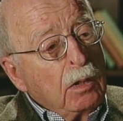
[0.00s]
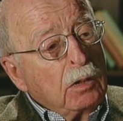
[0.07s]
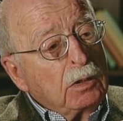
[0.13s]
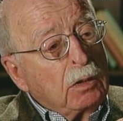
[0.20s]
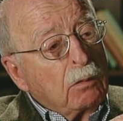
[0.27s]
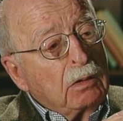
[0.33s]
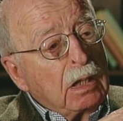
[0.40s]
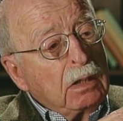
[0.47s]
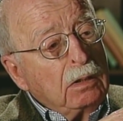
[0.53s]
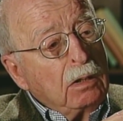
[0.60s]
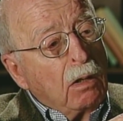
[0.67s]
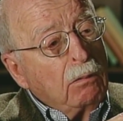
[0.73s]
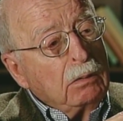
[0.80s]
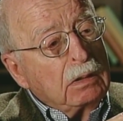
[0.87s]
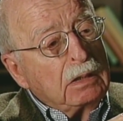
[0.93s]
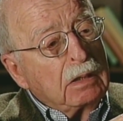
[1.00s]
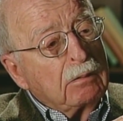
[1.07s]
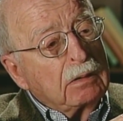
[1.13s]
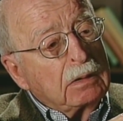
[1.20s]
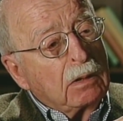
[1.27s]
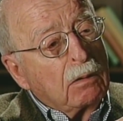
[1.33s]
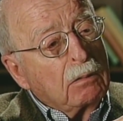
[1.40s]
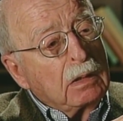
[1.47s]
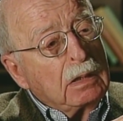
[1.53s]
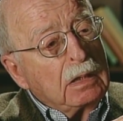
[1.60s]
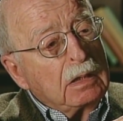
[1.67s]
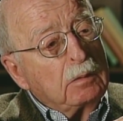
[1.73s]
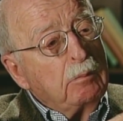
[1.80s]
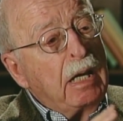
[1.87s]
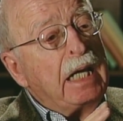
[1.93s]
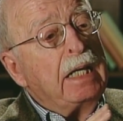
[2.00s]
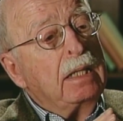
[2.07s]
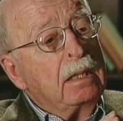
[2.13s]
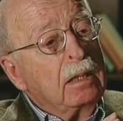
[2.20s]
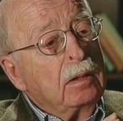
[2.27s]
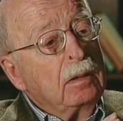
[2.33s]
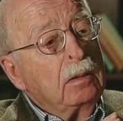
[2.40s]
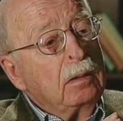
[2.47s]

so that no serotonin is made.